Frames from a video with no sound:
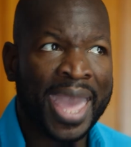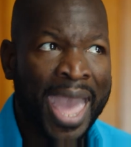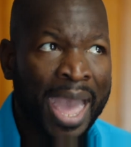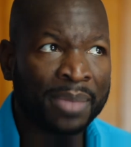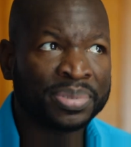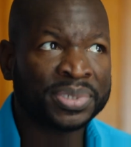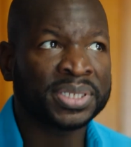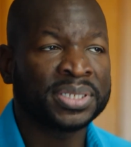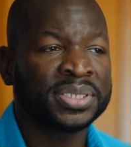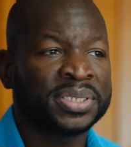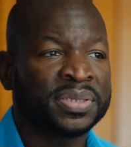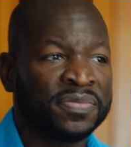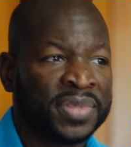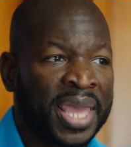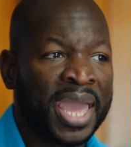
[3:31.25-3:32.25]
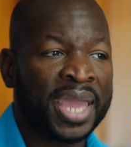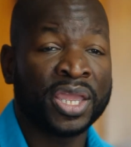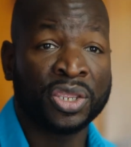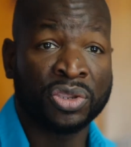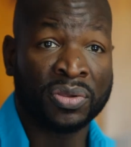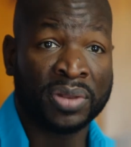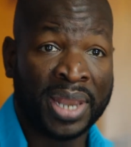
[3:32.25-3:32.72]
absence of that
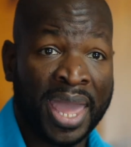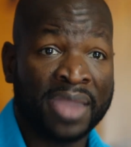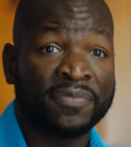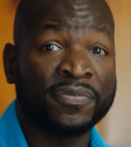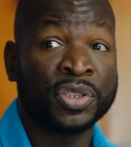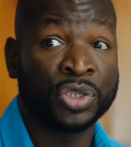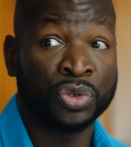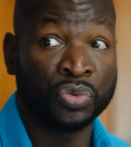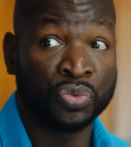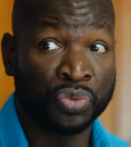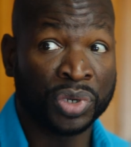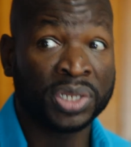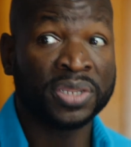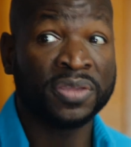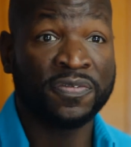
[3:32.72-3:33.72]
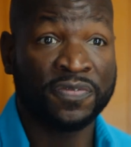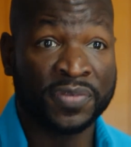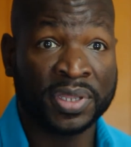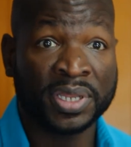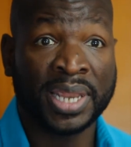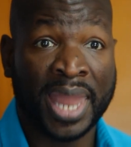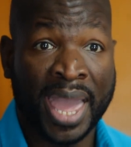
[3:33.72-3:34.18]
in your life and you really
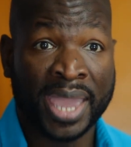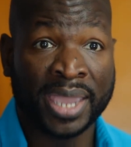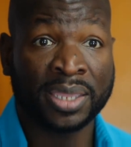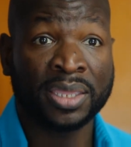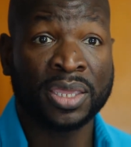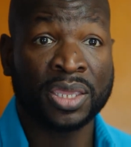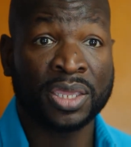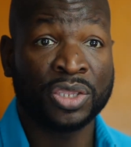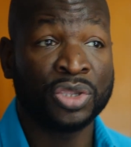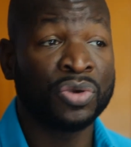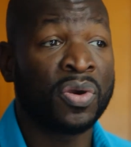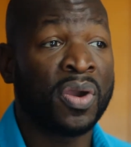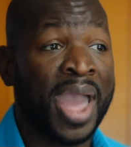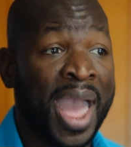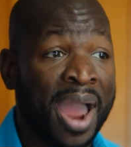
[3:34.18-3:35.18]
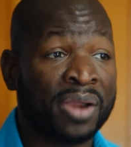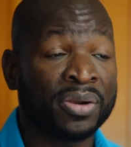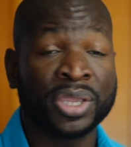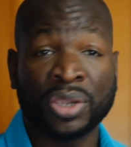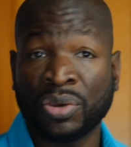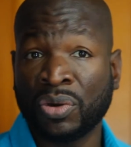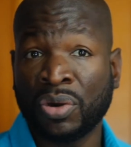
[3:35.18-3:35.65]
feel like you are out
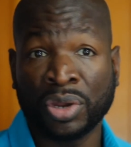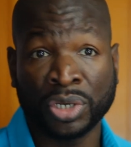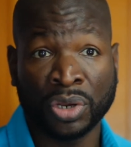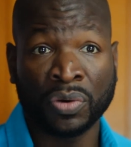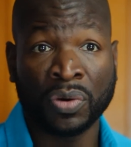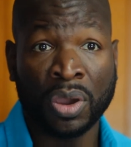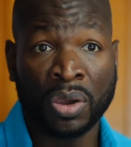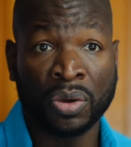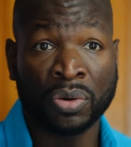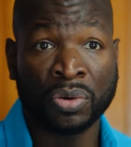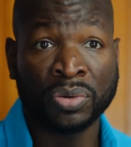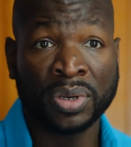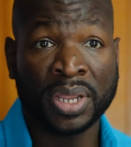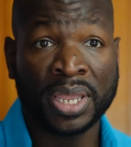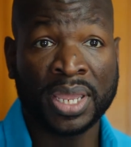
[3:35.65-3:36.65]
here on your own,